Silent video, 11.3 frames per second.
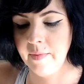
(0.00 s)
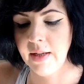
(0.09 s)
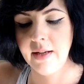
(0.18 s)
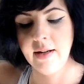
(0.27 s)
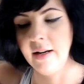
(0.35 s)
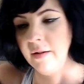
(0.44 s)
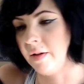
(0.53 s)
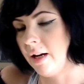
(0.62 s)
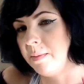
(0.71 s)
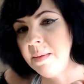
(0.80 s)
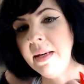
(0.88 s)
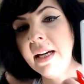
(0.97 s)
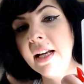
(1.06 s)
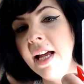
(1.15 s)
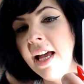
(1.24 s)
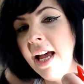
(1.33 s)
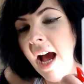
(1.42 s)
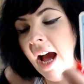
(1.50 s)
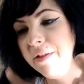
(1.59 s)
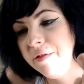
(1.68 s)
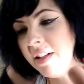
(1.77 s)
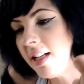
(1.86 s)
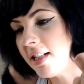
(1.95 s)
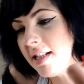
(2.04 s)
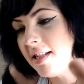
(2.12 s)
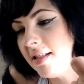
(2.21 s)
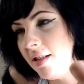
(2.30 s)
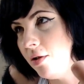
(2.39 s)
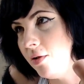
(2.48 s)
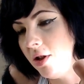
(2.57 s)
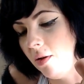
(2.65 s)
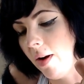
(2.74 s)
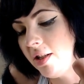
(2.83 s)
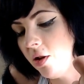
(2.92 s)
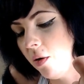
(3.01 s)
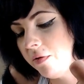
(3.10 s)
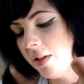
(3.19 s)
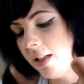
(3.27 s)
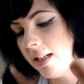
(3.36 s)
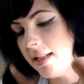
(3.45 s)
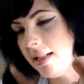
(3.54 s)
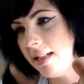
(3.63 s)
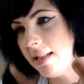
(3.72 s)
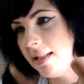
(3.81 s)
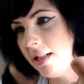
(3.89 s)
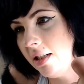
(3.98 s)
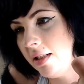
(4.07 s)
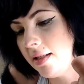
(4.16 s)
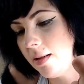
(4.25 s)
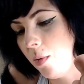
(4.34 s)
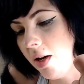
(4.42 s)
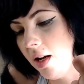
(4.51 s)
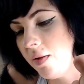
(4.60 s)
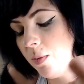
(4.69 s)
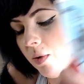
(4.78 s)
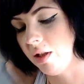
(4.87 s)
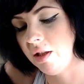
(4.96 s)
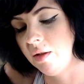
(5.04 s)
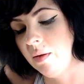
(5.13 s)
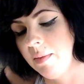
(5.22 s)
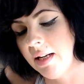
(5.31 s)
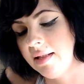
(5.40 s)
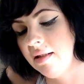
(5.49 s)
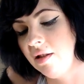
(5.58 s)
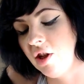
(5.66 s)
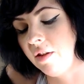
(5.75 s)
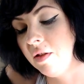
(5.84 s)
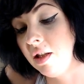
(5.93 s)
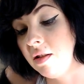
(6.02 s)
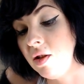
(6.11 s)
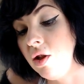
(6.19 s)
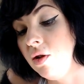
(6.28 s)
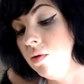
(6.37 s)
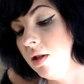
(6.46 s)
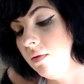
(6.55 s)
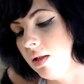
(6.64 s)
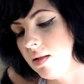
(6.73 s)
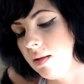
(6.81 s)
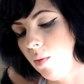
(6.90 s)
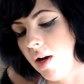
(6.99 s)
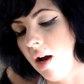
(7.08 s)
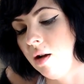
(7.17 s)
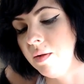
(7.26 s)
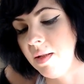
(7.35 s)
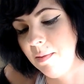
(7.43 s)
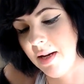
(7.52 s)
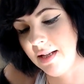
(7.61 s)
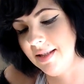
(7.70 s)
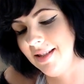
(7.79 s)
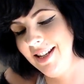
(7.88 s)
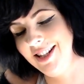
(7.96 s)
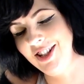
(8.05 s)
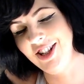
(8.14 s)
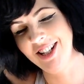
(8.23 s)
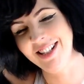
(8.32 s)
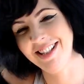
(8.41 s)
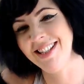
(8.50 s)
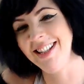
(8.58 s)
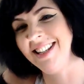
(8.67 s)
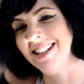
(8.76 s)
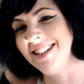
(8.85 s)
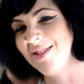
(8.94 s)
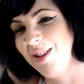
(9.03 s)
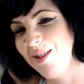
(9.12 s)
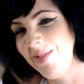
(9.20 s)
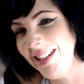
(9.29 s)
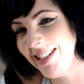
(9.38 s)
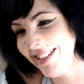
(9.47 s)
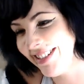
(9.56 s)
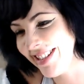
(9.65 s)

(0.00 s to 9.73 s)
Knight of Cups, man, I feel like this is you too. I don't feel like it's necessarily someone else bringing you a message. I feel like it's you giving someone else a message. See, there's Queen of Pentacles.